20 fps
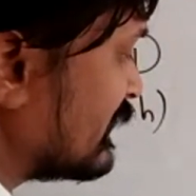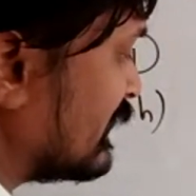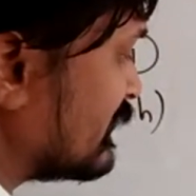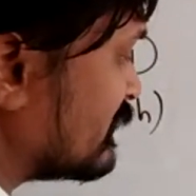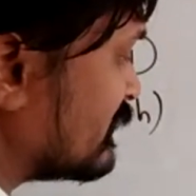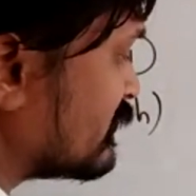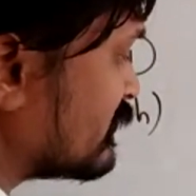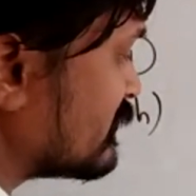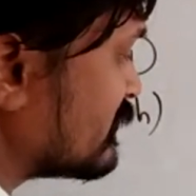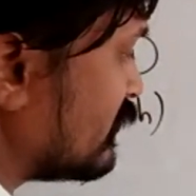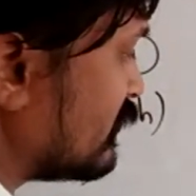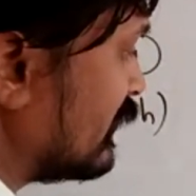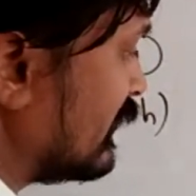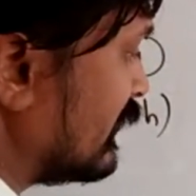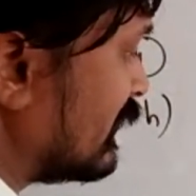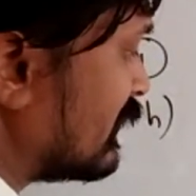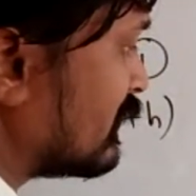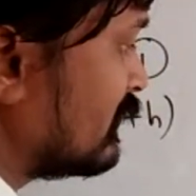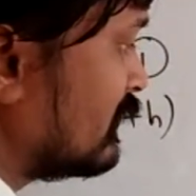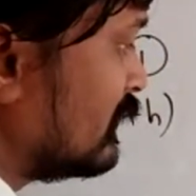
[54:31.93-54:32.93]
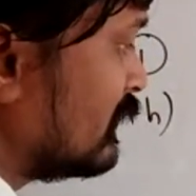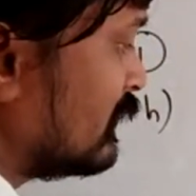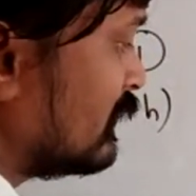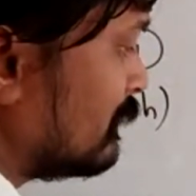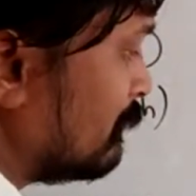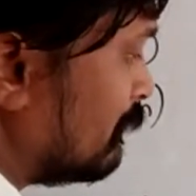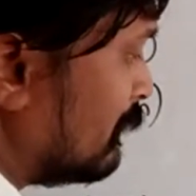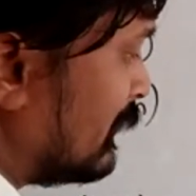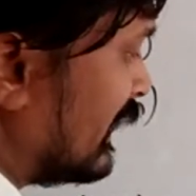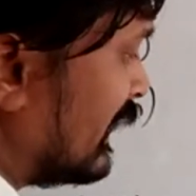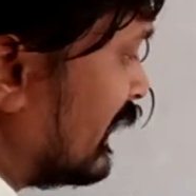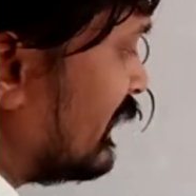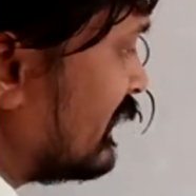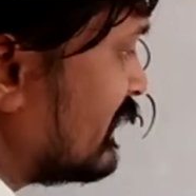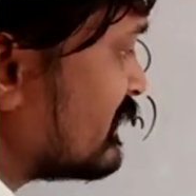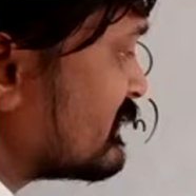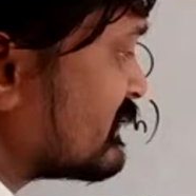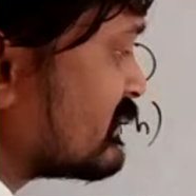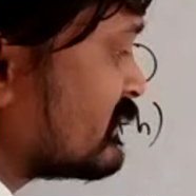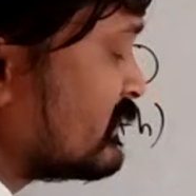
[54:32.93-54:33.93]
h square
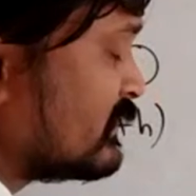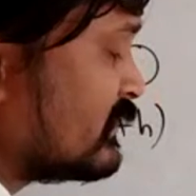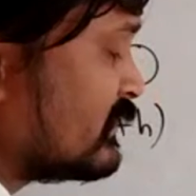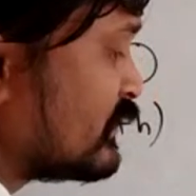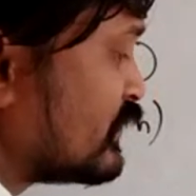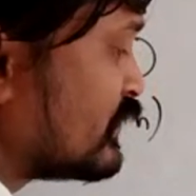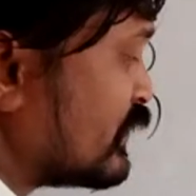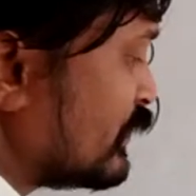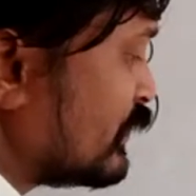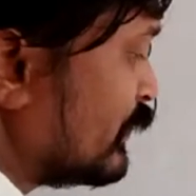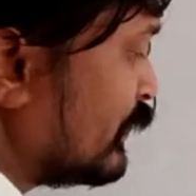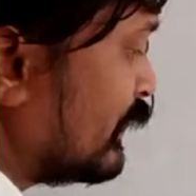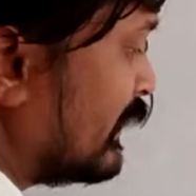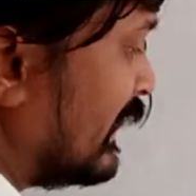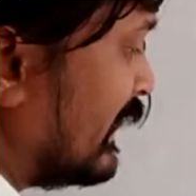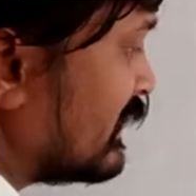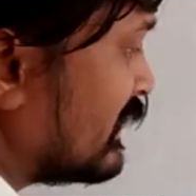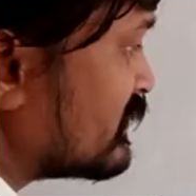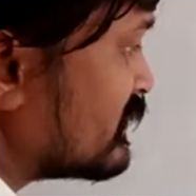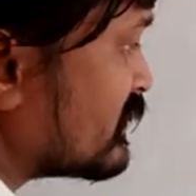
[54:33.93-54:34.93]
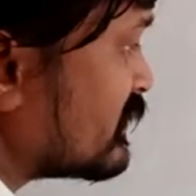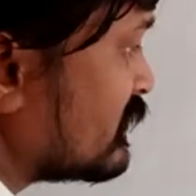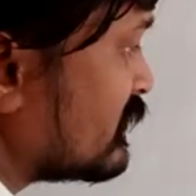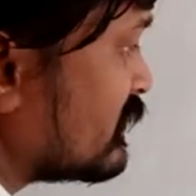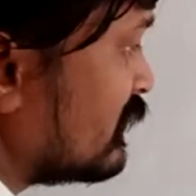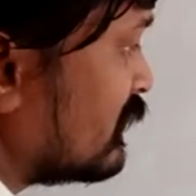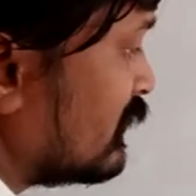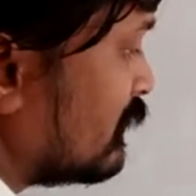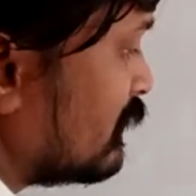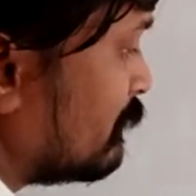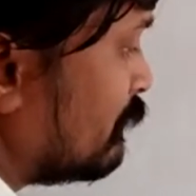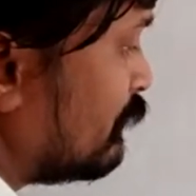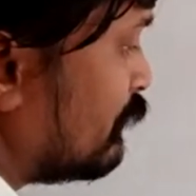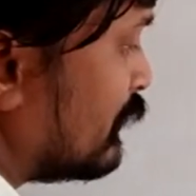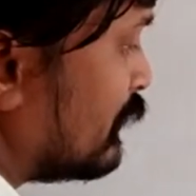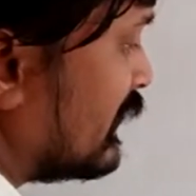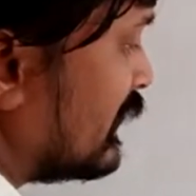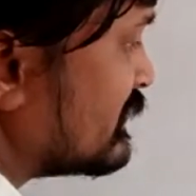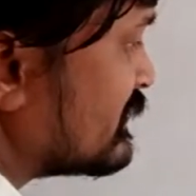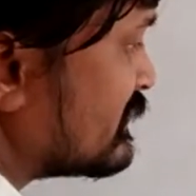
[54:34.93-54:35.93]
minus 2h
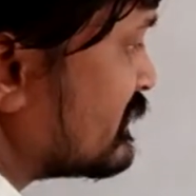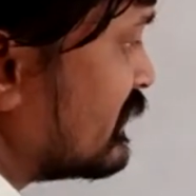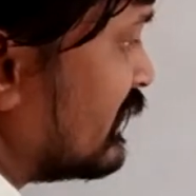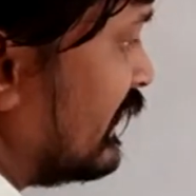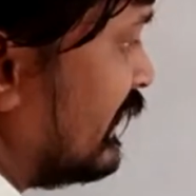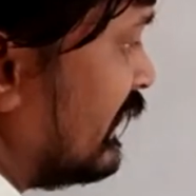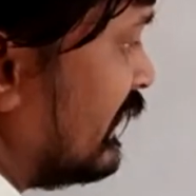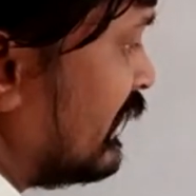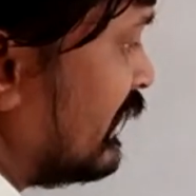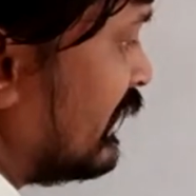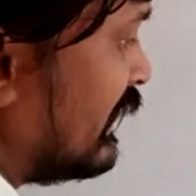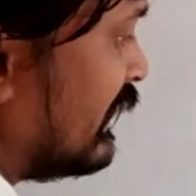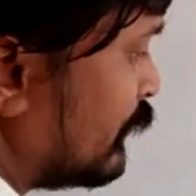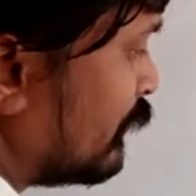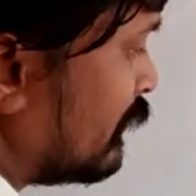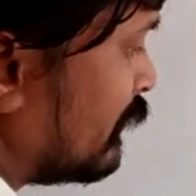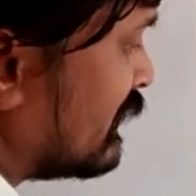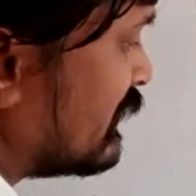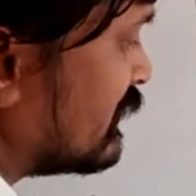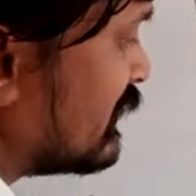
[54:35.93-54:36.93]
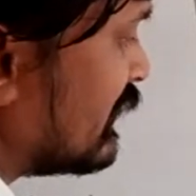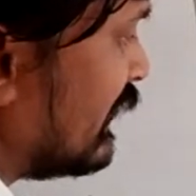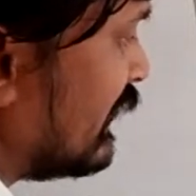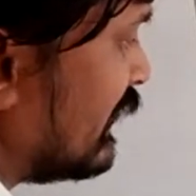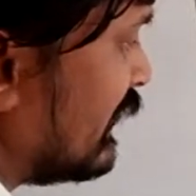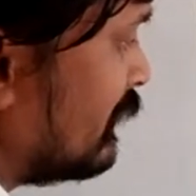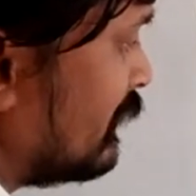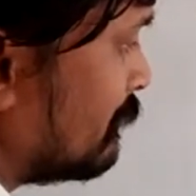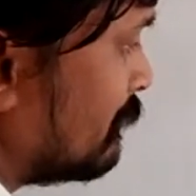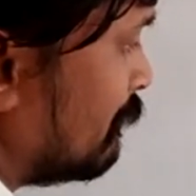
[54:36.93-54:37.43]
plus 3 into 1, 3